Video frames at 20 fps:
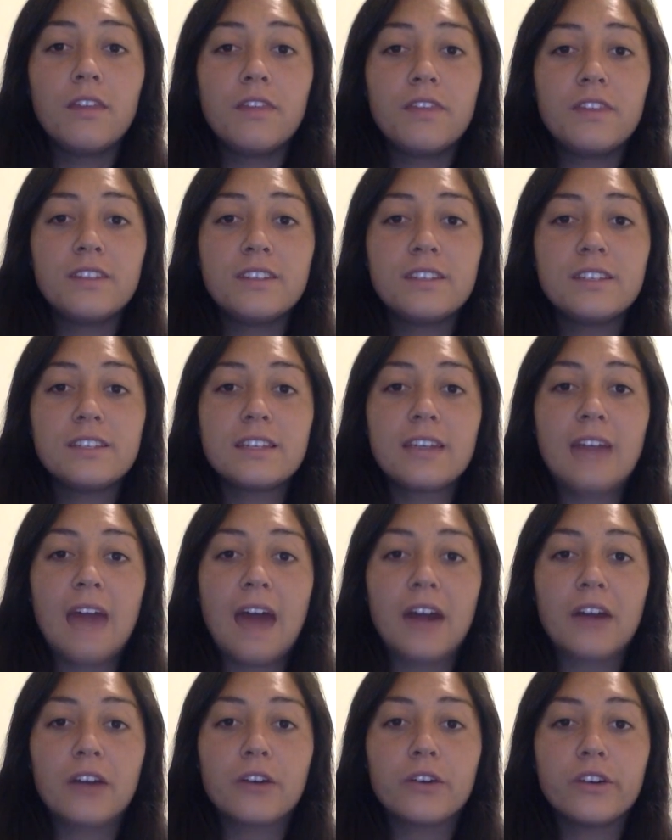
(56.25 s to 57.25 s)
This is a
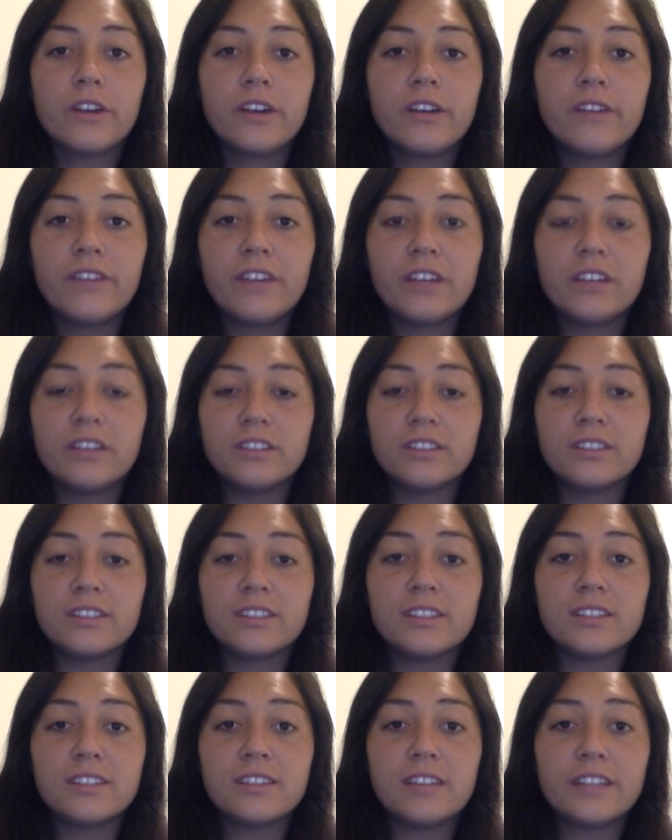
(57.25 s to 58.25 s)
category of
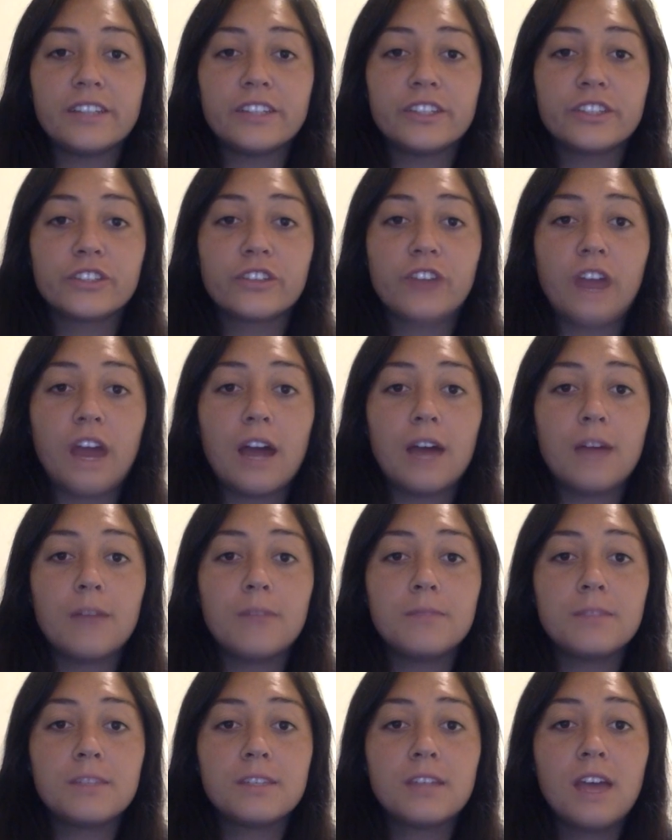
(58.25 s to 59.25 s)
illnesses that
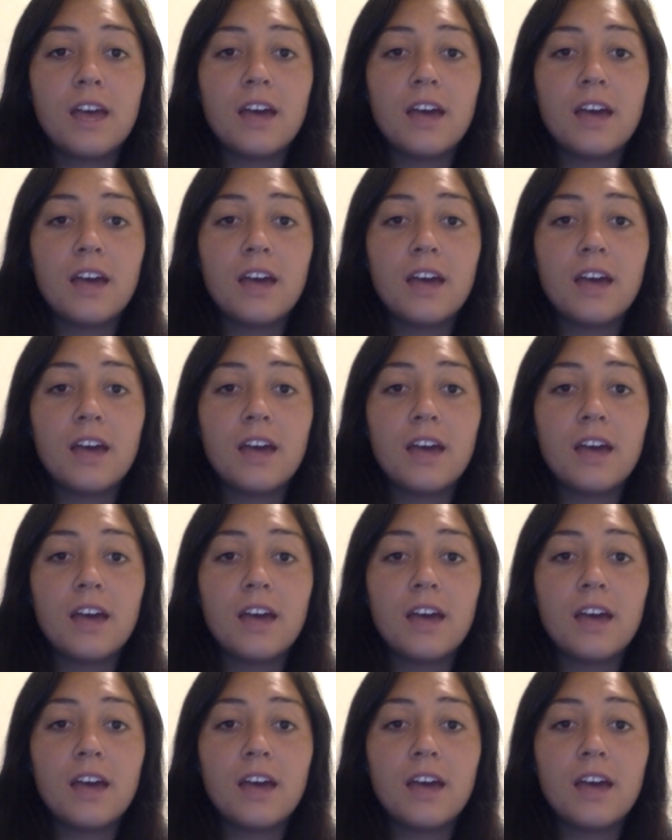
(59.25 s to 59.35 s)
describes